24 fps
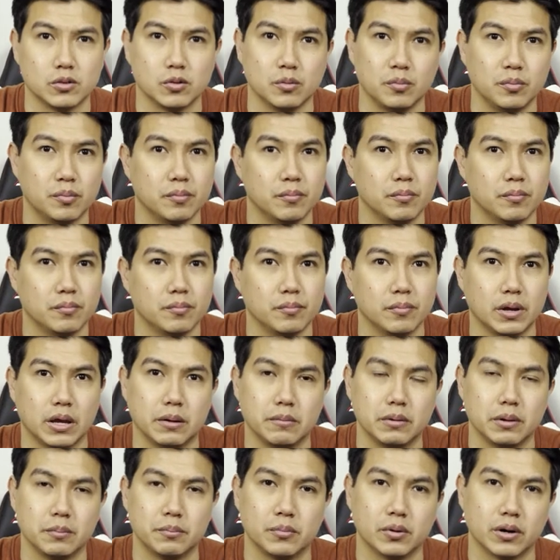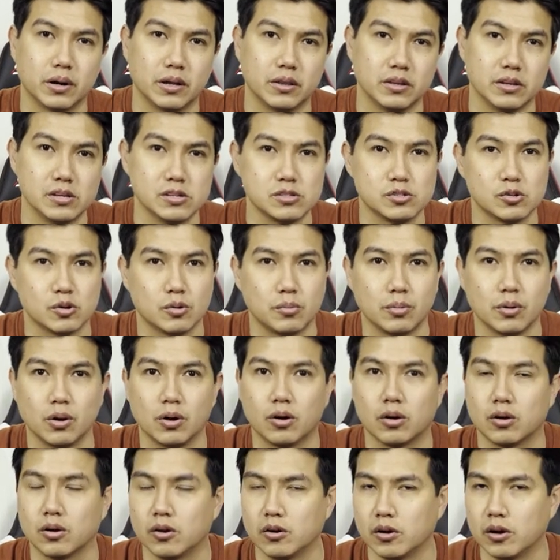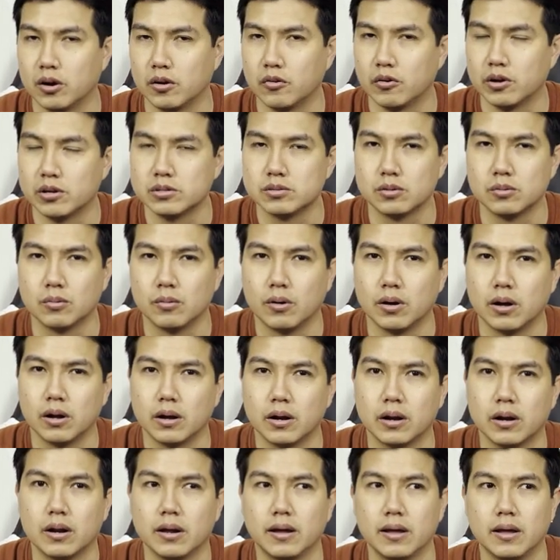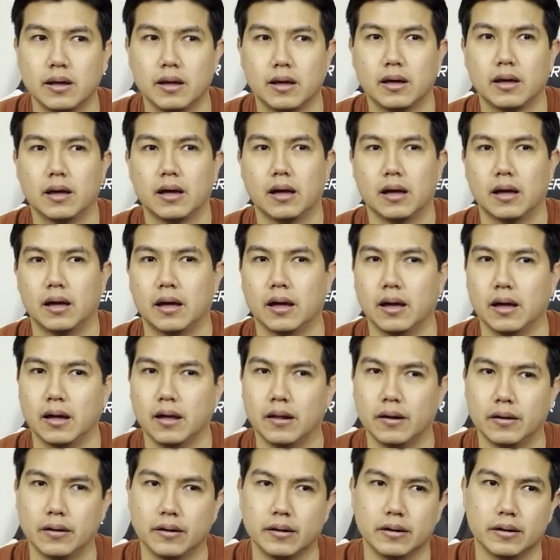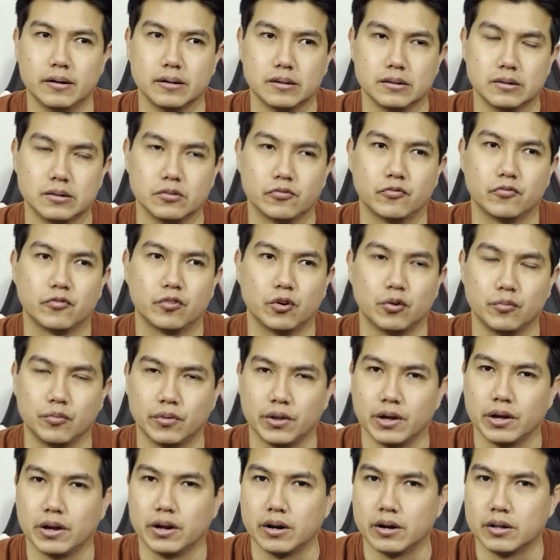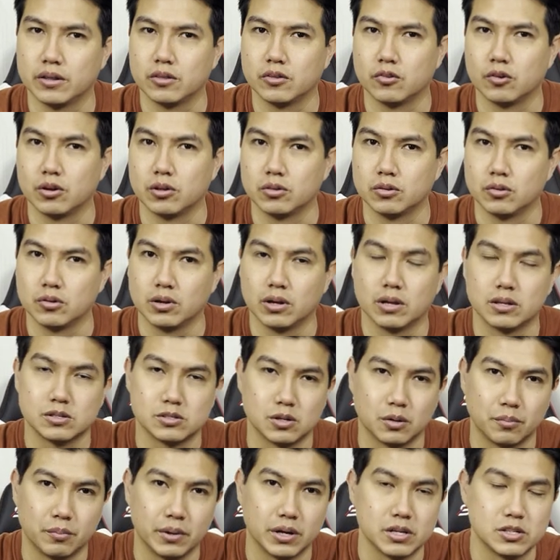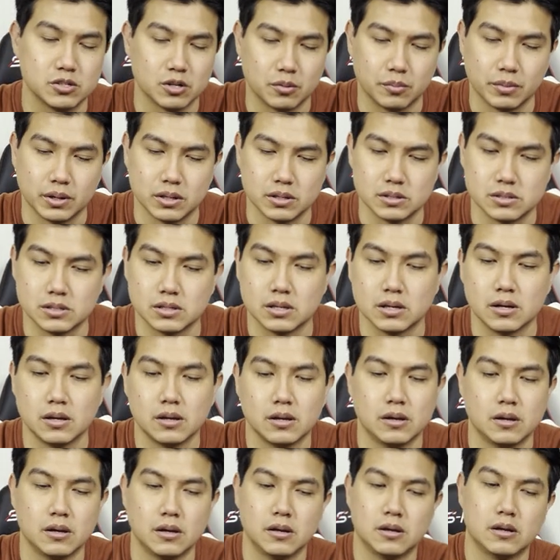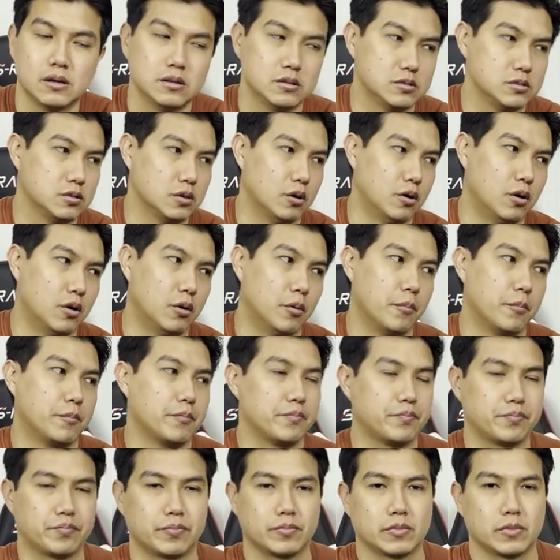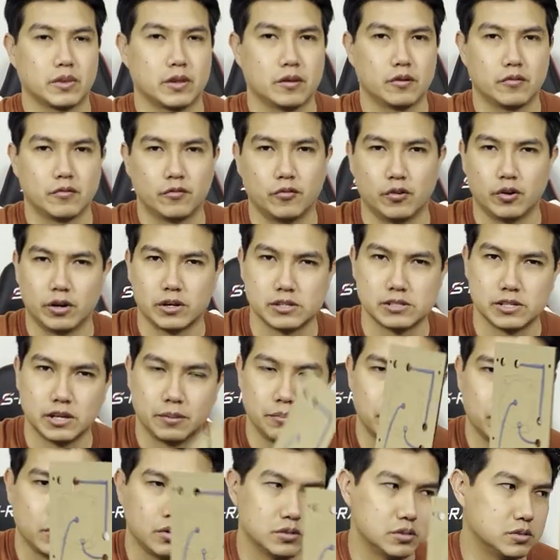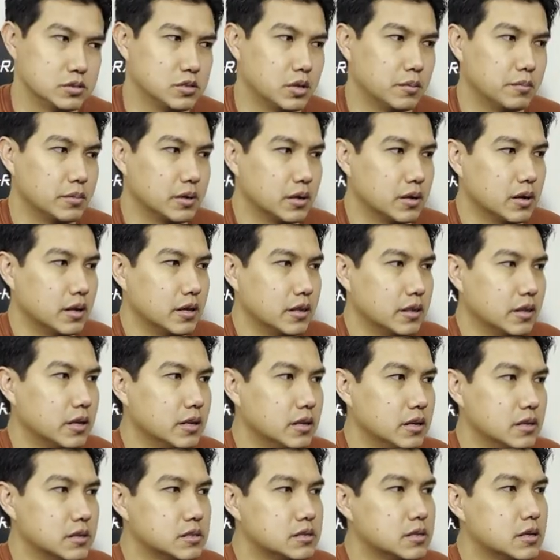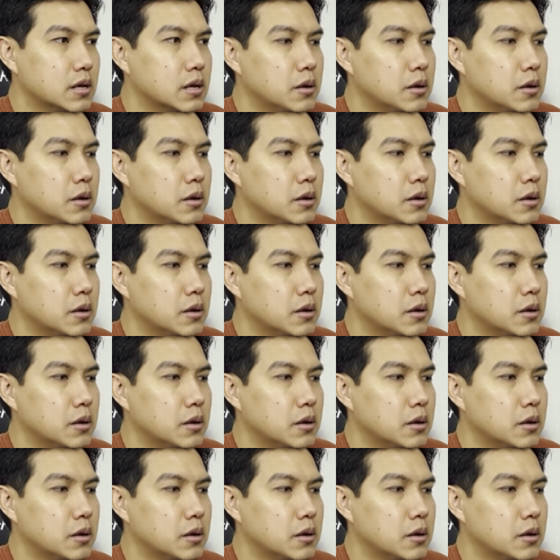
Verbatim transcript: to maybe put a distro block or a reservoir and from there try to get some measurements so for example something like this